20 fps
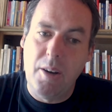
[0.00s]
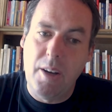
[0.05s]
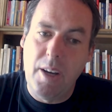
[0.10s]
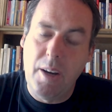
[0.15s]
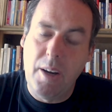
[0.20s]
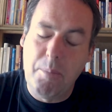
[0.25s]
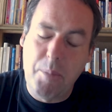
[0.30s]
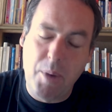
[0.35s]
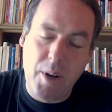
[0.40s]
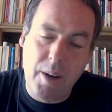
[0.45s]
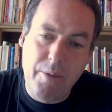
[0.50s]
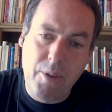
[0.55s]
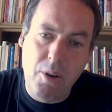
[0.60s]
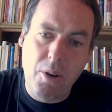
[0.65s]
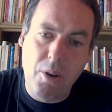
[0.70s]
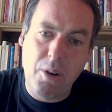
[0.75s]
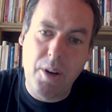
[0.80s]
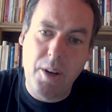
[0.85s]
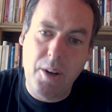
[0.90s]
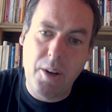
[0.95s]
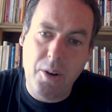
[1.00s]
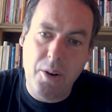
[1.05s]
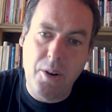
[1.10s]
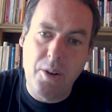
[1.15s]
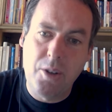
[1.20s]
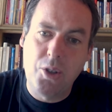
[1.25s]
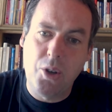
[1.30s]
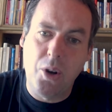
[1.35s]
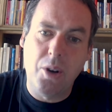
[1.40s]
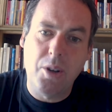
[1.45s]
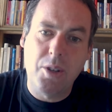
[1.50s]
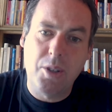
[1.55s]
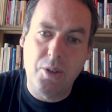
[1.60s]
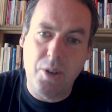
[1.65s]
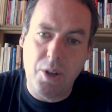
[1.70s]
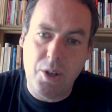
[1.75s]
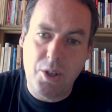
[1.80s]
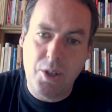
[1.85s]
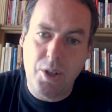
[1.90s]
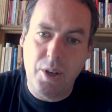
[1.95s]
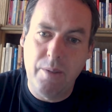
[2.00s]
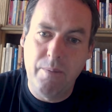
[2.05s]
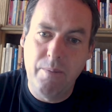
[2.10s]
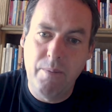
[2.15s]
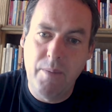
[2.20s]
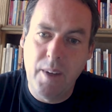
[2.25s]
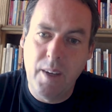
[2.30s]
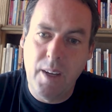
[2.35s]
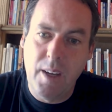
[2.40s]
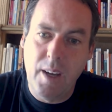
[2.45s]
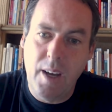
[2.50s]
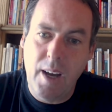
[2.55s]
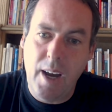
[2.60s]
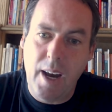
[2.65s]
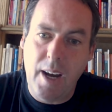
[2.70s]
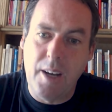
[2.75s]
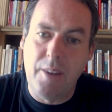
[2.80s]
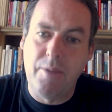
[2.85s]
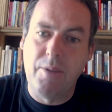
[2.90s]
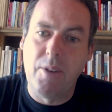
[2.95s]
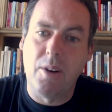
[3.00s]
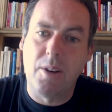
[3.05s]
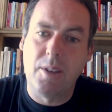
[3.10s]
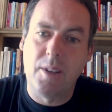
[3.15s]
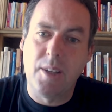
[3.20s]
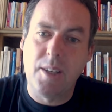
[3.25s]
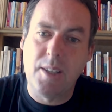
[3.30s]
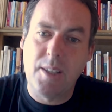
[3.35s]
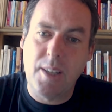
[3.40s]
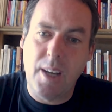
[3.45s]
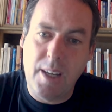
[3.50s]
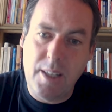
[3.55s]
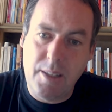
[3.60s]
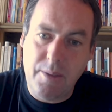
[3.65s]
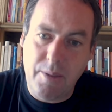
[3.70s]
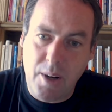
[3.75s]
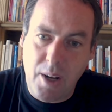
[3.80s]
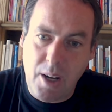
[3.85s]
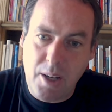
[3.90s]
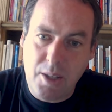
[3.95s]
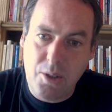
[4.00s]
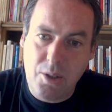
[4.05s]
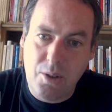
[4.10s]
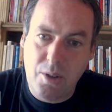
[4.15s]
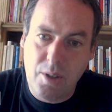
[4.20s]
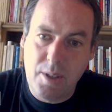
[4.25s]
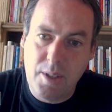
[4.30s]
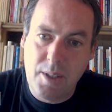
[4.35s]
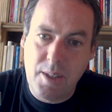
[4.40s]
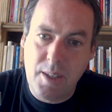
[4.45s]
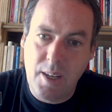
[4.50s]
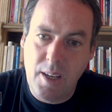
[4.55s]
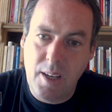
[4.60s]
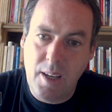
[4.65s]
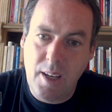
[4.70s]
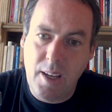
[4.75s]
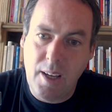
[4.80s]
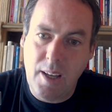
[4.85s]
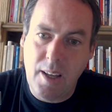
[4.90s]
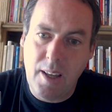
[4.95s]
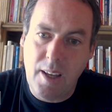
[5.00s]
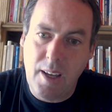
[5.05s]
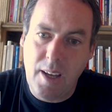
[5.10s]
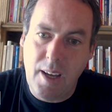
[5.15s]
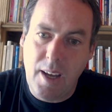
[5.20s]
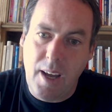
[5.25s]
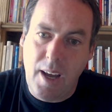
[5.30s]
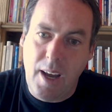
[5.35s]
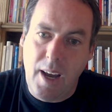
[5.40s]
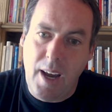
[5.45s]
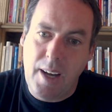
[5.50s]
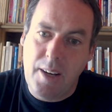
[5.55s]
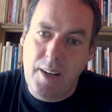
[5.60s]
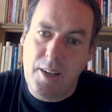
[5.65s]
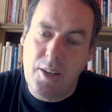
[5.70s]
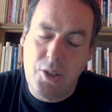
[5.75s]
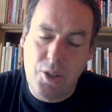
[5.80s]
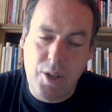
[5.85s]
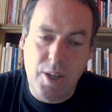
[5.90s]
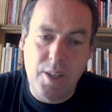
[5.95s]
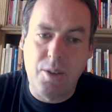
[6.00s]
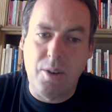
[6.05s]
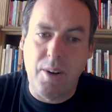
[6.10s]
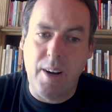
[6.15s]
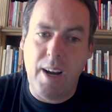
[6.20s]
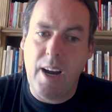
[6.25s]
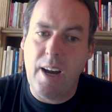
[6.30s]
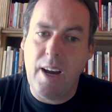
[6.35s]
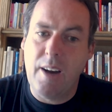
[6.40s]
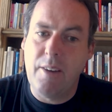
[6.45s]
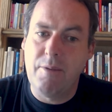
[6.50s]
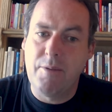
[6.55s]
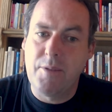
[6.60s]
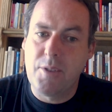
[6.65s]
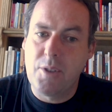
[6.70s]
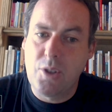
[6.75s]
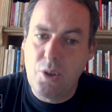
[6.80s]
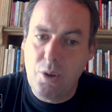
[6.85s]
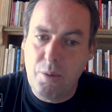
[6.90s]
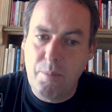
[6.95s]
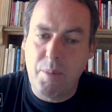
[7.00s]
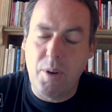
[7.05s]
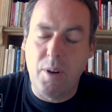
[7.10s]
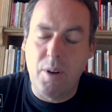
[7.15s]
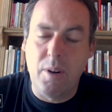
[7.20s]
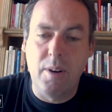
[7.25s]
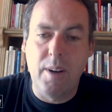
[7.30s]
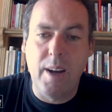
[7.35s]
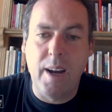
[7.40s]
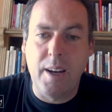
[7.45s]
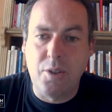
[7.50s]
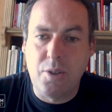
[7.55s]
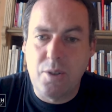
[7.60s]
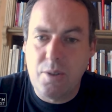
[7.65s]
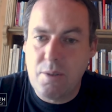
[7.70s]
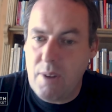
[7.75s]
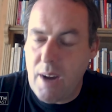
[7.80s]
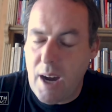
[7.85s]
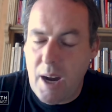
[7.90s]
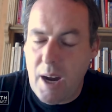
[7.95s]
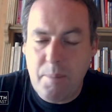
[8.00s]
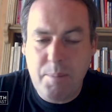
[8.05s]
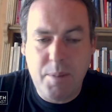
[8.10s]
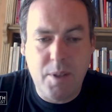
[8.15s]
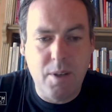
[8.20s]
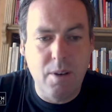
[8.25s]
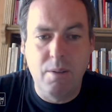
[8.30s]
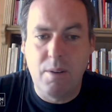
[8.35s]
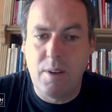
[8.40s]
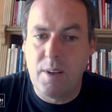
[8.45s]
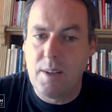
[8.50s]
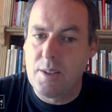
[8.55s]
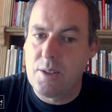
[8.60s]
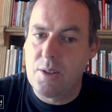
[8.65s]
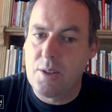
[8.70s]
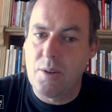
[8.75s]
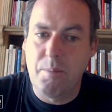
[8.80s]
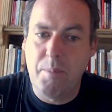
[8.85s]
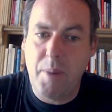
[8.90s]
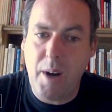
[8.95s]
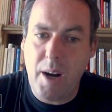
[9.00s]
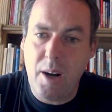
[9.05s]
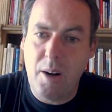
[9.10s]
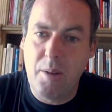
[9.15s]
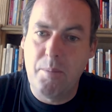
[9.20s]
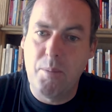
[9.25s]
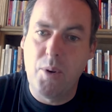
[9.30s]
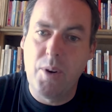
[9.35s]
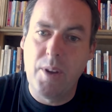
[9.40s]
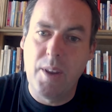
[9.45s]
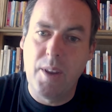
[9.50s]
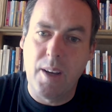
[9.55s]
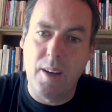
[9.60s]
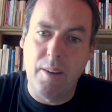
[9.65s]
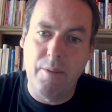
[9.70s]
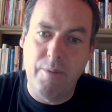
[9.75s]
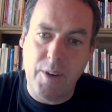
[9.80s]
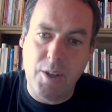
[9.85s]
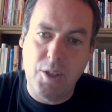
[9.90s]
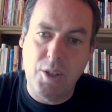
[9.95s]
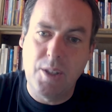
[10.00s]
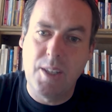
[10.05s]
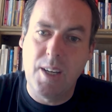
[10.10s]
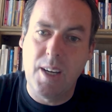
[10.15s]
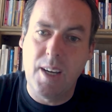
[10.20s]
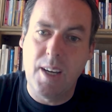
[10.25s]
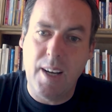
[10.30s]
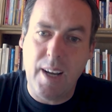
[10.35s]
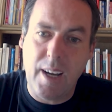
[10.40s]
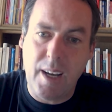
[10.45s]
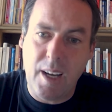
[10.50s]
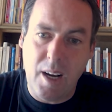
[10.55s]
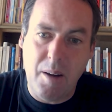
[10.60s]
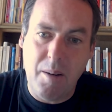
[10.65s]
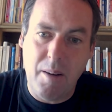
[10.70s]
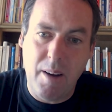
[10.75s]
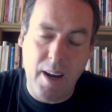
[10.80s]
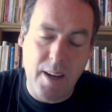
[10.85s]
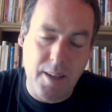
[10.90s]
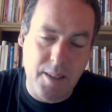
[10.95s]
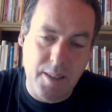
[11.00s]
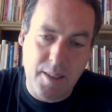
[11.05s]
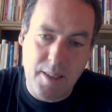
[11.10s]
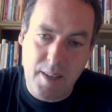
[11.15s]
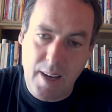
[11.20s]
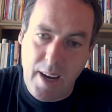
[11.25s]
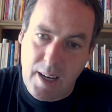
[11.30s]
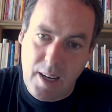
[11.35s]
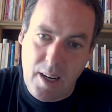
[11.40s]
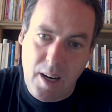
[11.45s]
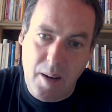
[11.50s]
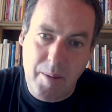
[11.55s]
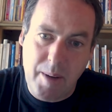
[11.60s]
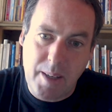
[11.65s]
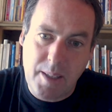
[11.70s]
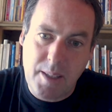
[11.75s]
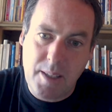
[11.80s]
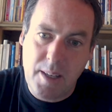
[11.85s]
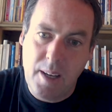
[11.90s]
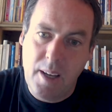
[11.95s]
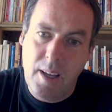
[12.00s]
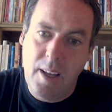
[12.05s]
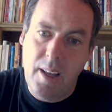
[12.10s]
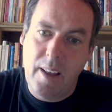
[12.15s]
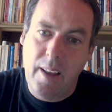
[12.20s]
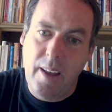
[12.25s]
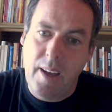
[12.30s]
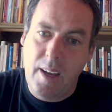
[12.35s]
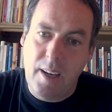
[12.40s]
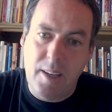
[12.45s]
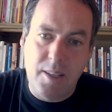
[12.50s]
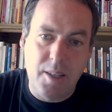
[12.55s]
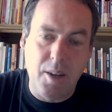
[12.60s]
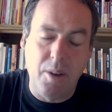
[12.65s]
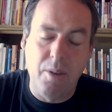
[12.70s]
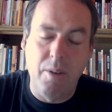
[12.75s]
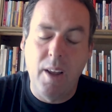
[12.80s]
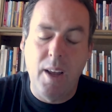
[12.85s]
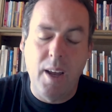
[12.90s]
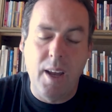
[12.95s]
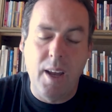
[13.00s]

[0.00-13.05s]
But if you look at her jaw structure, and if you look at the size of her nostrils, and she's going to have super and absolutely superb breathing efficiency and, econo- and economics. So